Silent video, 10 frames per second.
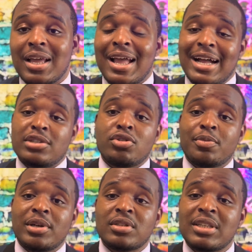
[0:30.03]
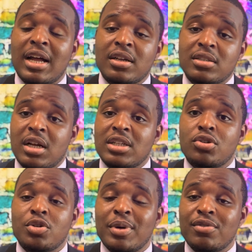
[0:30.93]
I talk about stocks, I
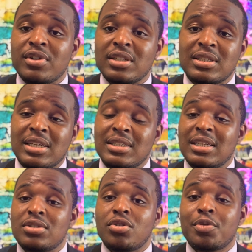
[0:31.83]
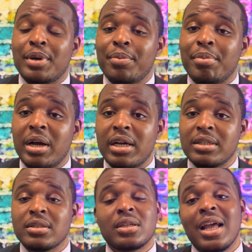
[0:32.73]
talk about real estates, I talk about
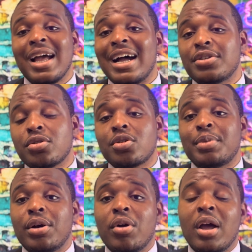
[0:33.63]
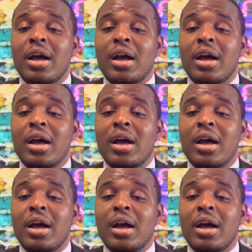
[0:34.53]
bonds, I talk about